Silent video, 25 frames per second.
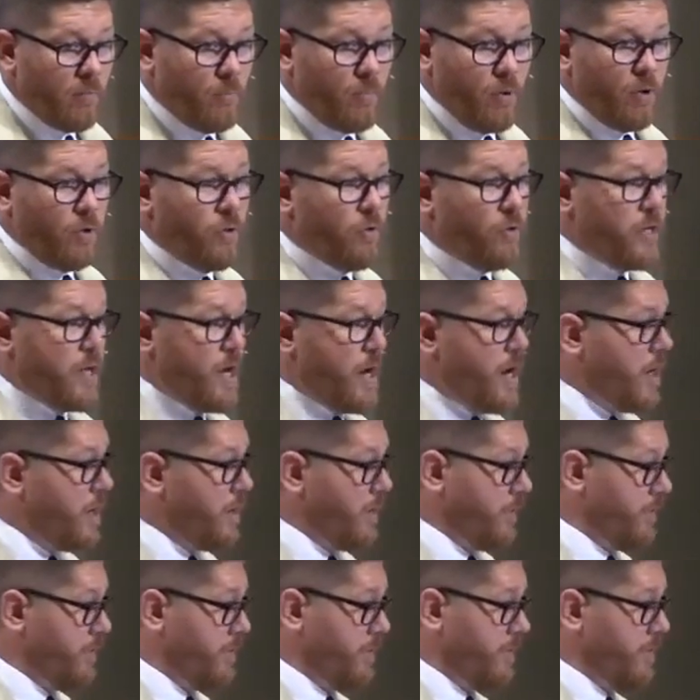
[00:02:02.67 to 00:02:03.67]
But who
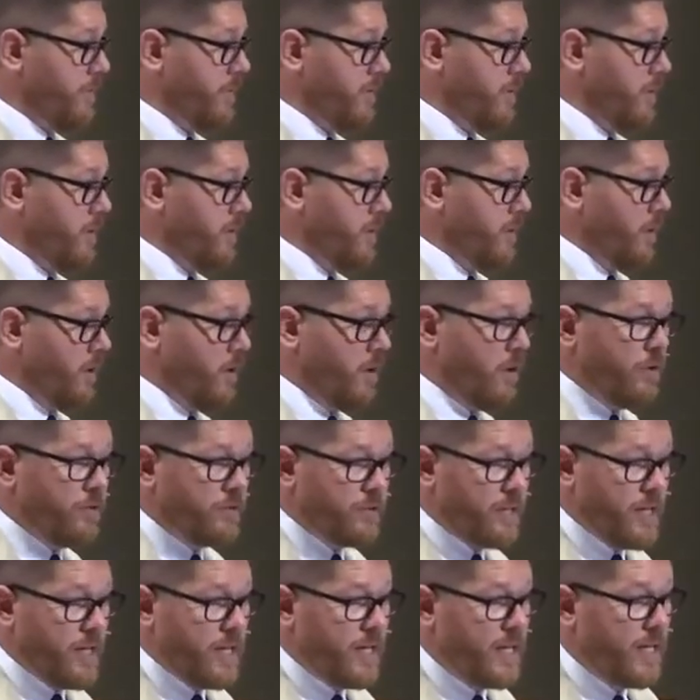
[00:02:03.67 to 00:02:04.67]
cares?
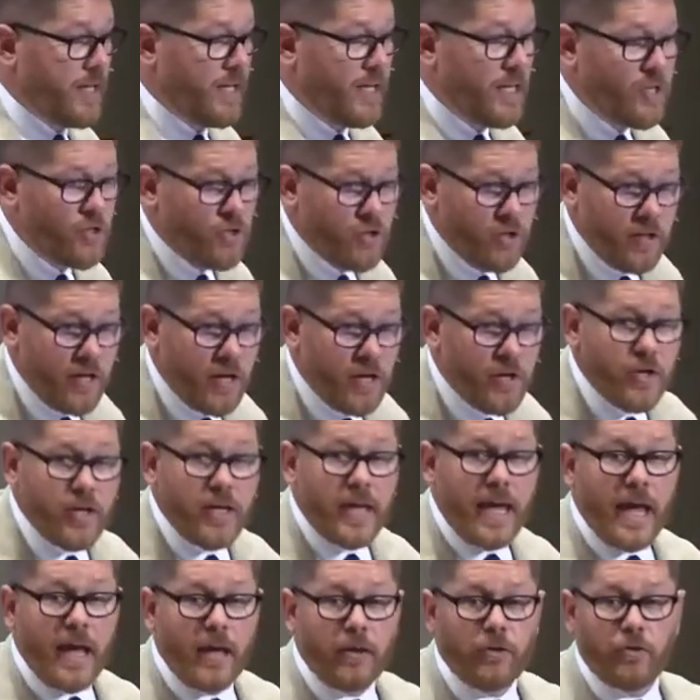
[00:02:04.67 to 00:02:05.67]
Clothes ain't going to get you there, and you
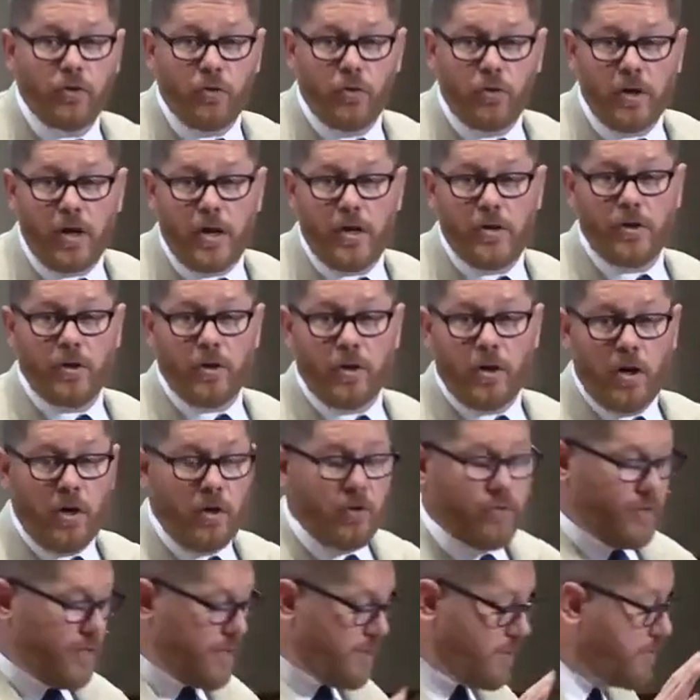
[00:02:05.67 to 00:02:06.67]
can't do it on your
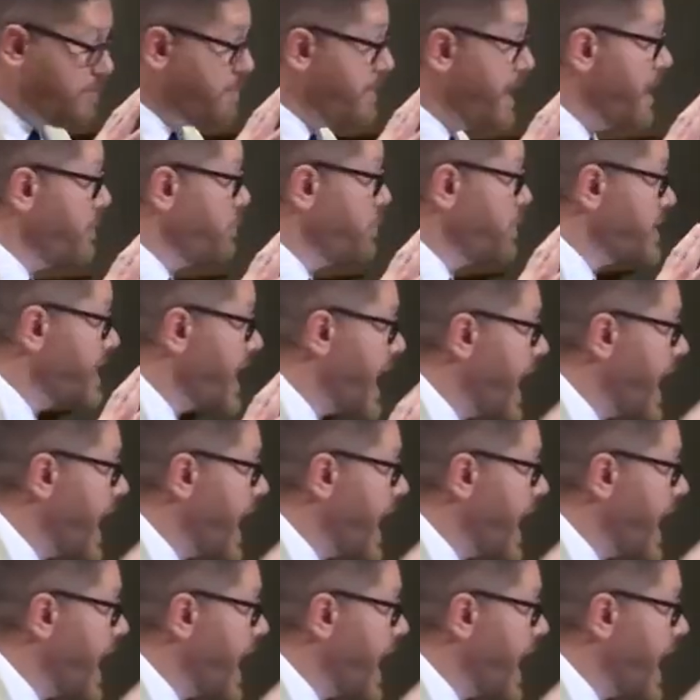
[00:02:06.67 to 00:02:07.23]
own. This man was